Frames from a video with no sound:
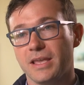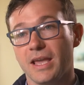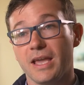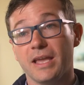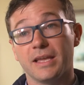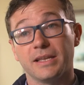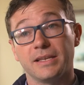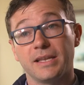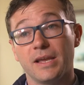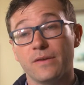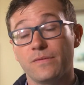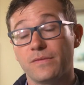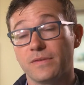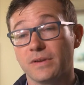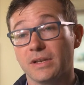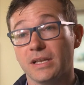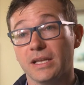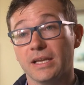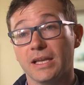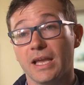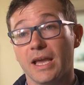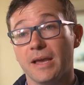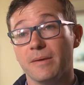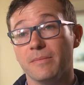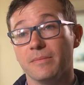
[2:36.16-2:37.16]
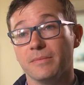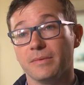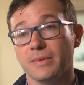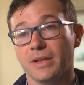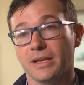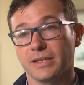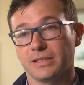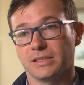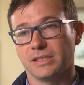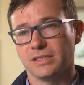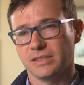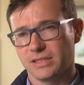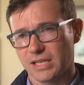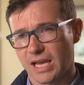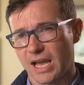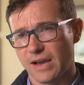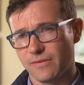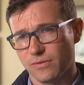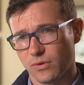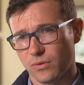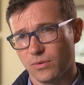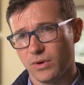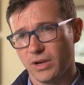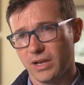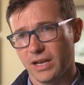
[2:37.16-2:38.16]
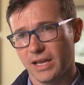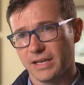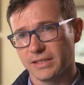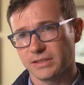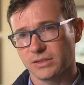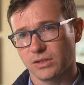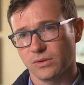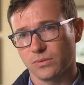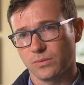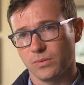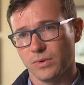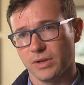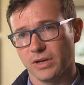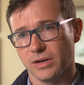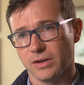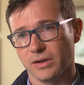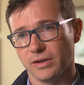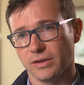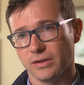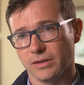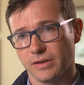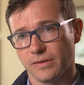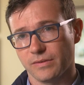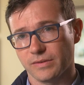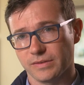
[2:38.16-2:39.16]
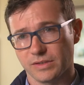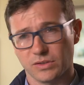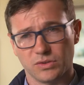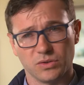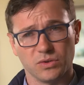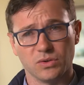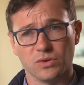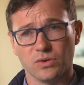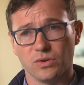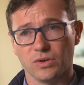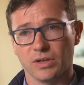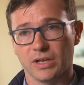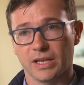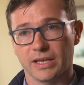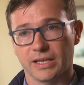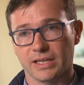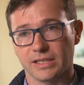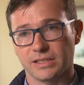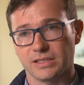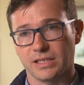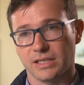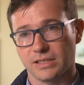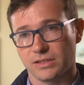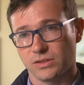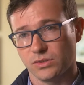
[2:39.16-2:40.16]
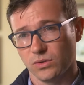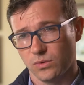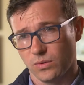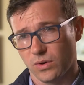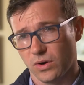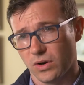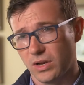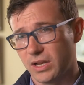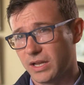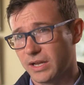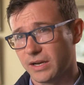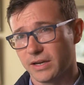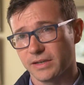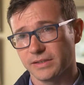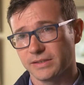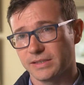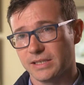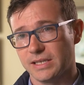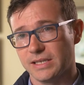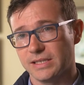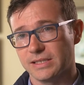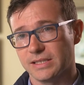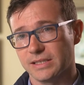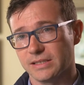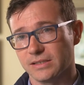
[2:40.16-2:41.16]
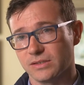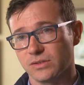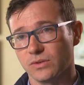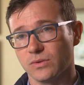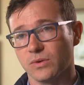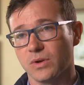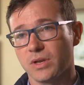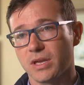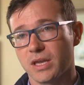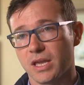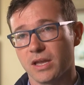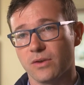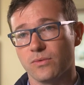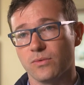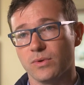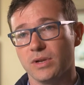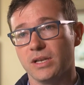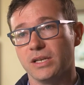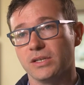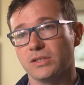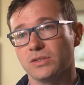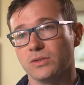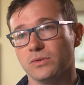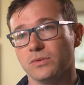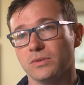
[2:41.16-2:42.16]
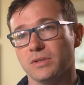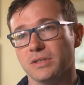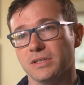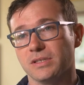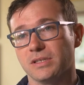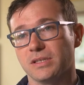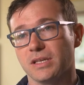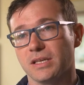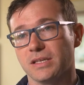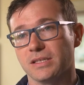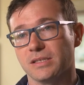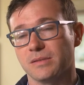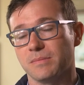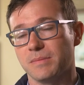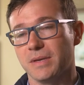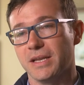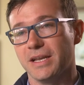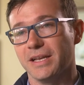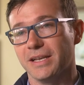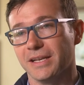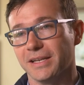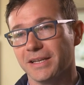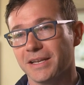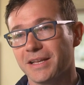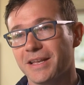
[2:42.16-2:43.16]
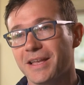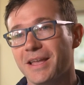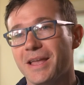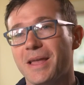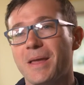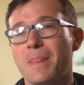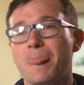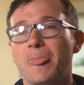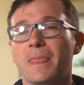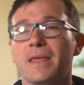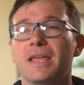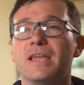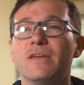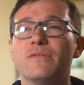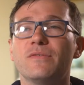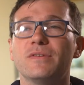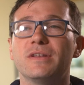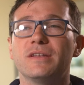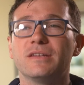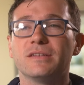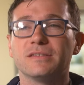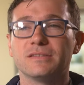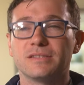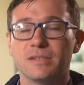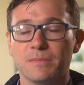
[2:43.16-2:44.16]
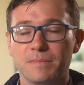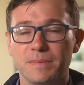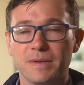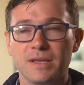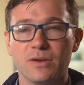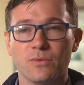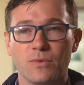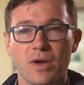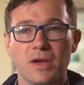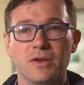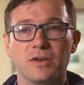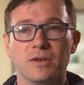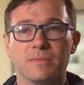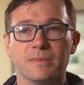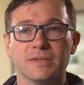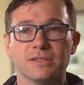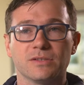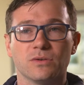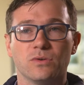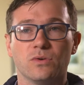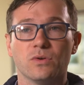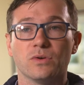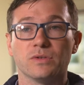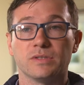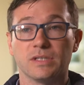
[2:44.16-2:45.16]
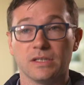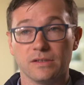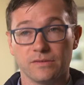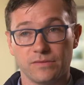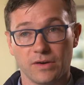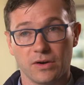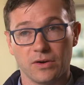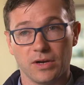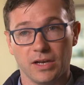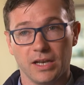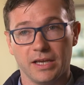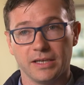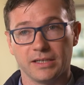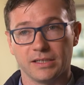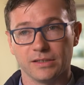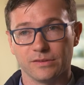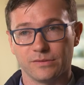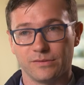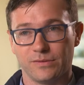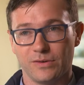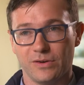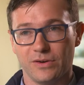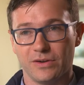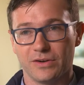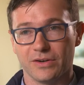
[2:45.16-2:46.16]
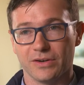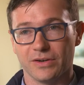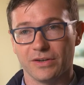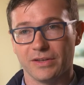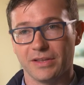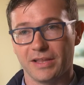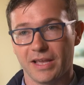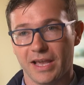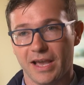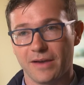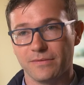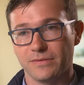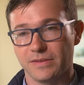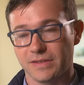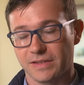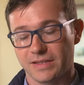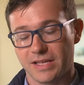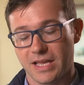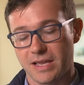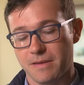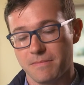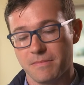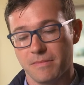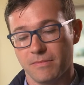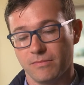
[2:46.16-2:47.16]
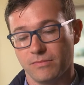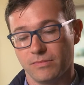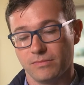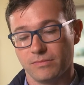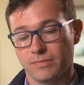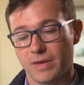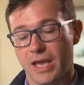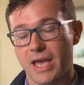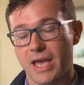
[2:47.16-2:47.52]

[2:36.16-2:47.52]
Yeah, definitely. Um, like to, to have a Royal Ascot winner as a two-year-old, like it's it's so early in our season, so it really showed his, his speed and even to be around him as a horse, he's very like his father. They have the same